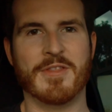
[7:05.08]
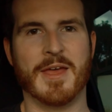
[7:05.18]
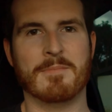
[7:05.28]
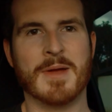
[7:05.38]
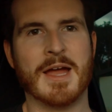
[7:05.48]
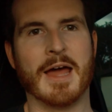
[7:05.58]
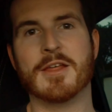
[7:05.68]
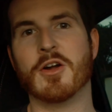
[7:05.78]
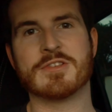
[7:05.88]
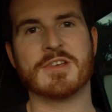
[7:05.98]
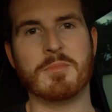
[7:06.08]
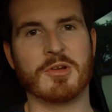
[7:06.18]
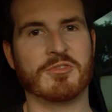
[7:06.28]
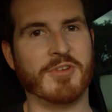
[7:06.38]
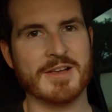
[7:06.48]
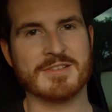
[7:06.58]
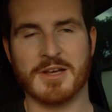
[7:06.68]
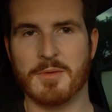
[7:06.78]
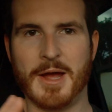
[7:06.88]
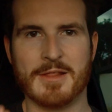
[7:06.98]
for them. And they're not so much fussed
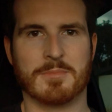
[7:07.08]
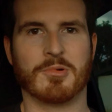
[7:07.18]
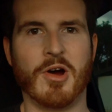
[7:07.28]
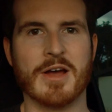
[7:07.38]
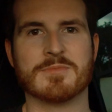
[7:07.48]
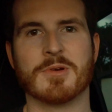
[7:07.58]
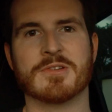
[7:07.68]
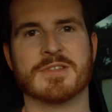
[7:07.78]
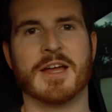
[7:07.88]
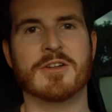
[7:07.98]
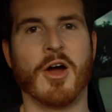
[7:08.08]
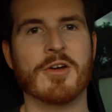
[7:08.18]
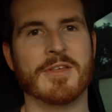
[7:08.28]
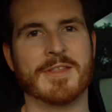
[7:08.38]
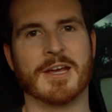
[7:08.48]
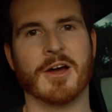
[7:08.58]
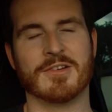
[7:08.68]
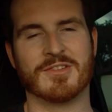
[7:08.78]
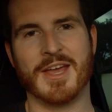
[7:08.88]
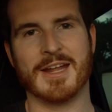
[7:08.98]
about the price because they know that they're
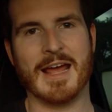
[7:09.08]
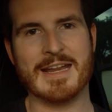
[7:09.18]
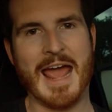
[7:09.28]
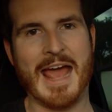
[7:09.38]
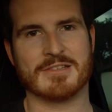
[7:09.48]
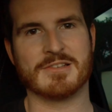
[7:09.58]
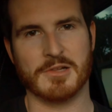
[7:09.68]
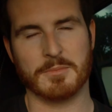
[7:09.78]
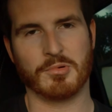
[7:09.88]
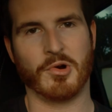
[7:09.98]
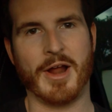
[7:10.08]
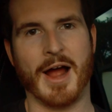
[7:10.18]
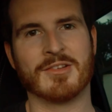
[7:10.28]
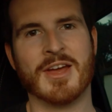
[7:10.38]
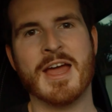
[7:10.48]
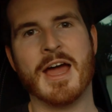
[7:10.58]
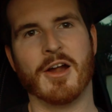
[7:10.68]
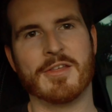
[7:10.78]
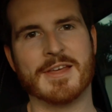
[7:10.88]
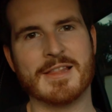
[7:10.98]
going to get an excellent product.
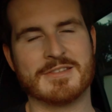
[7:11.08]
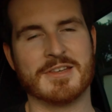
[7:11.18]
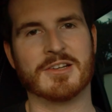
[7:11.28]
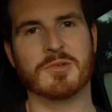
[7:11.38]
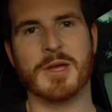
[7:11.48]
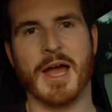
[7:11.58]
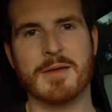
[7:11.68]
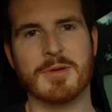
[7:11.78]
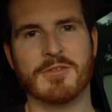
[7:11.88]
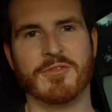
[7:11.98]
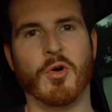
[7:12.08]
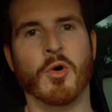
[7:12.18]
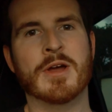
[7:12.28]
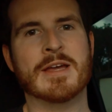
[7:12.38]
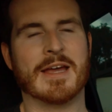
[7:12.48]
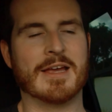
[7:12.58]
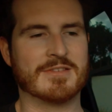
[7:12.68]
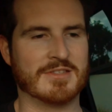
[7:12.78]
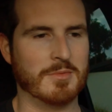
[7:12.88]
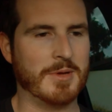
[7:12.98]
And I think that's something to be aiming for,
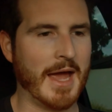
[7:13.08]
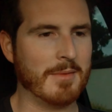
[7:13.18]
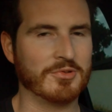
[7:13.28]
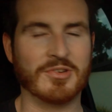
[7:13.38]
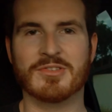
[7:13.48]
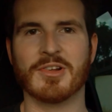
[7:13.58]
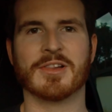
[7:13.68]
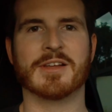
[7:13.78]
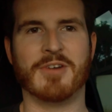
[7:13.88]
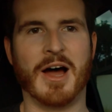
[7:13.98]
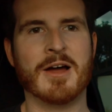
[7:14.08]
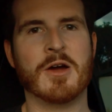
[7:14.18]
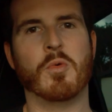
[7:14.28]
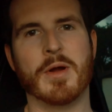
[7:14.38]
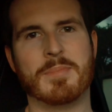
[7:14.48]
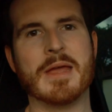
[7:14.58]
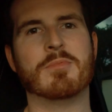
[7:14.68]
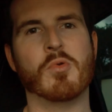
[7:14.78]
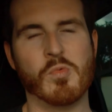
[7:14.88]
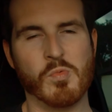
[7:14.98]
is to be able to deliver when
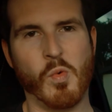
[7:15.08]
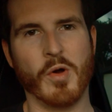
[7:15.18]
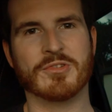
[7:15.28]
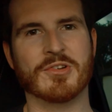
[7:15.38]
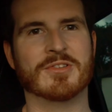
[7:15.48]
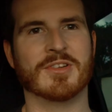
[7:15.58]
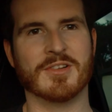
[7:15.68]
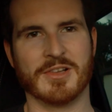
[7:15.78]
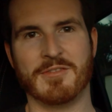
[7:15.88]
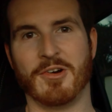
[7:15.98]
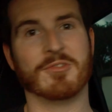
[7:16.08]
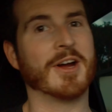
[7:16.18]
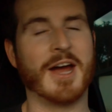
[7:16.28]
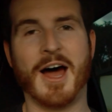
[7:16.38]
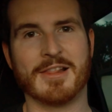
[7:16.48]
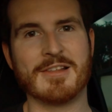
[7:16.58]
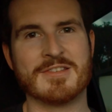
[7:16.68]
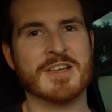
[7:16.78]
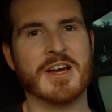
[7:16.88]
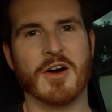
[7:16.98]
people want you to deliver, regardless
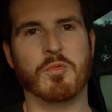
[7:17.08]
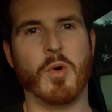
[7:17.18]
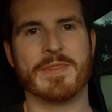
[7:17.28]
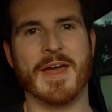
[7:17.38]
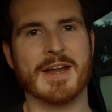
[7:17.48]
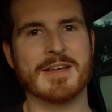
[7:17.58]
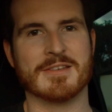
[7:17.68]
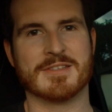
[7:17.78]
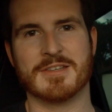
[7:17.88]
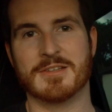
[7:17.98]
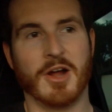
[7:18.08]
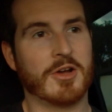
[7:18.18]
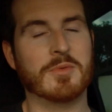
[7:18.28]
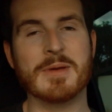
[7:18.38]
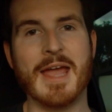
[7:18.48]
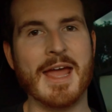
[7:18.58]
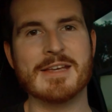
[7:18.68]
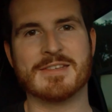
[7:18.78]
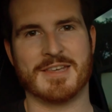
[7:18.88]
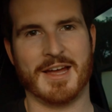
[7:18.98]
Regardless of what that is. You know, it could be
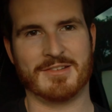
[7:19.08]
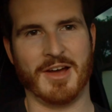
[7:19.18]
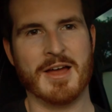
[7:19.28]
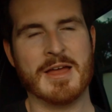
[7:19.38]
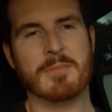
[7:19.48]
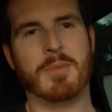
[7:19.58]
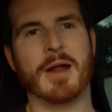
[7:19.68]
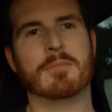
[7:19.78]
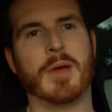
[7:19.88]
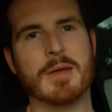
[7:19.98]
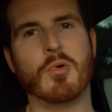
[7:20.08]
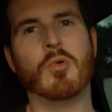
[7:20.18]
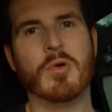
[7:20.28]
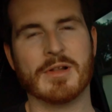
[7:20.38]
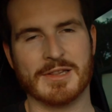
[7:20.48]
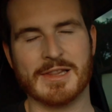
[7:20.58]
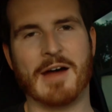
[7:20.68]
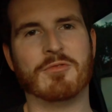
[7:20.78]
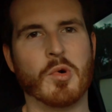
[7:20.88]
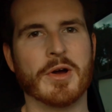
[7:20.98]
any sector, but people
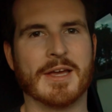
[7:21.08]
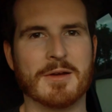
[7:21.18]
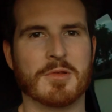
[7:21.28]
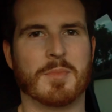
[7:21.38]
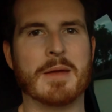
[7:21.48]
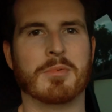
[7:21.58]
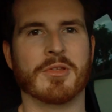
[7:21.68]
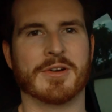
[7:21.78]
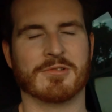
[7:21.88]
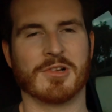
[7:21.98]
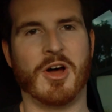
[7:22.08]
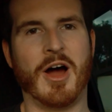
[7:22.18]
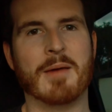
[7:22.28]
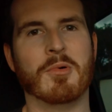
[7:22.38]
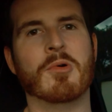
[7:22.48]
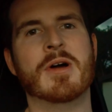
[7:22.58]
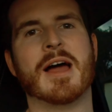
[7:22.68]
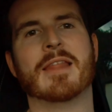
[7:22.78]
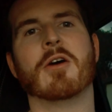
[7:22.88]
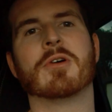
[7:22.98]
love working with people that are reliable,
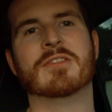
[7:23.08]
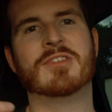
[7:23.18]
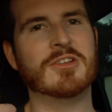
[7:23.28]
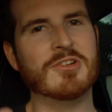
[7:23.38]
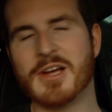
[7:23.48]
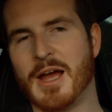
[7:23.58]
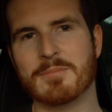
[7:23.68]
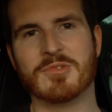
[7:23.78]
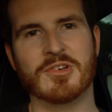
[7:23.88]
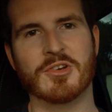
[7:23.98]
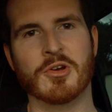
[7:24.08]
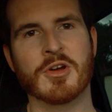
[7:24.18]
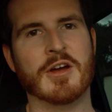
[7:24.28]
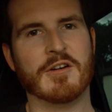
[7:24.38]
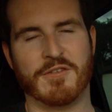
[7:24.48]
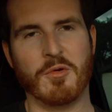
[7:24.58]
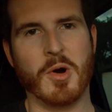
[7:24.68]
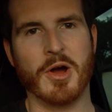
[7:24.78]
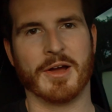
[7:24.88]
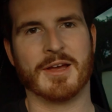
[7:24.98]
and they'll continue to come to you for
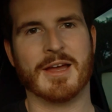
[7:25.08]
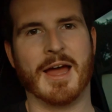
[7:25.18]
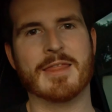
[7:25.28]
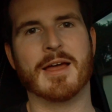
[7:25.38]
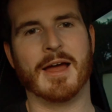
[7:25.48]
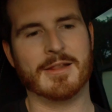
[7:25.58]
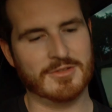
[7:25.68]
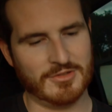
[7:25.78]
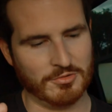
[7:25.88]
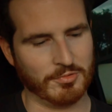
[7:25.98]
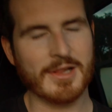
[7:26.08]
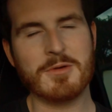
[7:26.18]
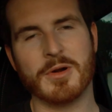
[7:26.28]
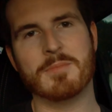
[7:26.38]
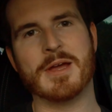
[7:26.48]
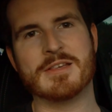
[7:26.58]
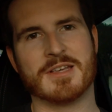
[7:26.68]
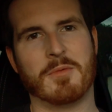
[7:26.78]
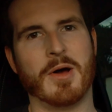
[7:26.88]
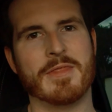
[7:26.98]
work. And, and you really want to be
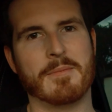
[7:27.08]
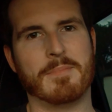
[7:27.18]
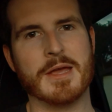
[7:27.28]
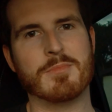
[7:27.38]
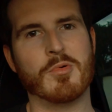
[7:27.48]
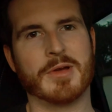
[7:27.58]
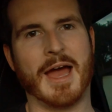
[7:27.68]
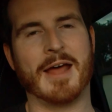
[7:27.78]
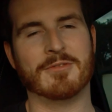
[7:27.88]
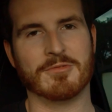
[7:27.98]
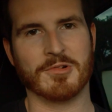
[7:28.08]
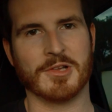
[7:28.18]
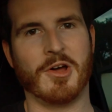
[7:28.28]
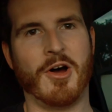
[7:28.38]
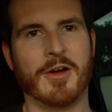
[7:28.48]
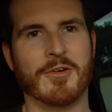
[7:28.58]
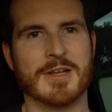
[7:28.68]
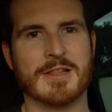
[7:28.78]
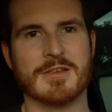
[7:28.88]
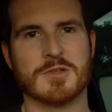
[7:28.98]
someone that people can rely on
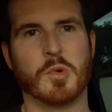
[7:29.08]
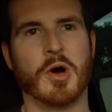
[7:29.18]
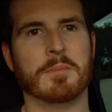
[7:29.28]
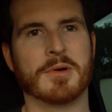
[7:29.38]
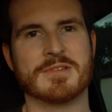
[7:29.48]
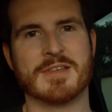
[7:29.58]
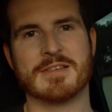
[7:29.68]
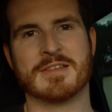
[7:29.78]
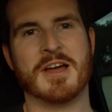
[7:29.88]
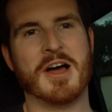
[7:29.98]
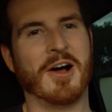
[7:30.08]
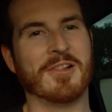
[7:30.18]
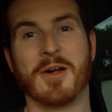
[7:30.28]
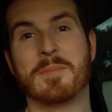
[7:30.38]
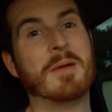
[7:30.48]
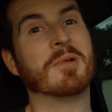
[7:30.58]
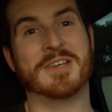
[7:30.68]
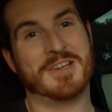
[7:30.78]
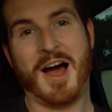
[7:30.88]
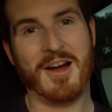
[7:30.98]
in this world, because there's a lot of people that
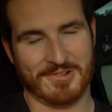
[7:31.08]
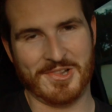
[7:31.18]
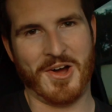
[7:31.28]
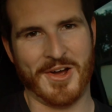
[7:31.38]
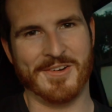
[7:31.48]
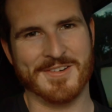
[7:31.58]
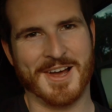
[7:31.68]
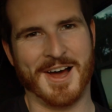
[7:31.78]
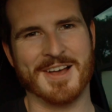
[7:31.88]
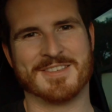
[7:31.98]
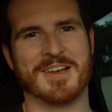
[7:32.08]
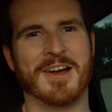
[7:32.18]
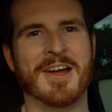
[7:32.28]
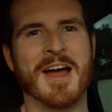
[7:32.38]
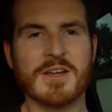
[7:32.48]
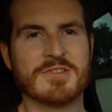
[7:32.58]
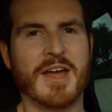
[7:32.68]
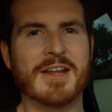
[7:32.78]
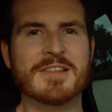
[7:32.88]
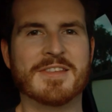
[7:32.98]
you can't rely on. Uh, so, so
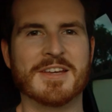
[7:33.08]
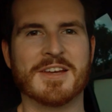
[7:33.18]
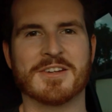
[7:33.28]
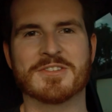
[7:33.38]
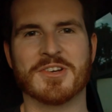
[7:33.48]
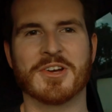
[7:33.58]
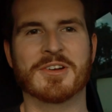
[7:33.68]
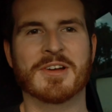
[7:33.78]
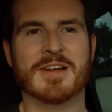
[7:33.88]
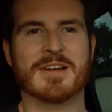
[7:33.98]
anything you can do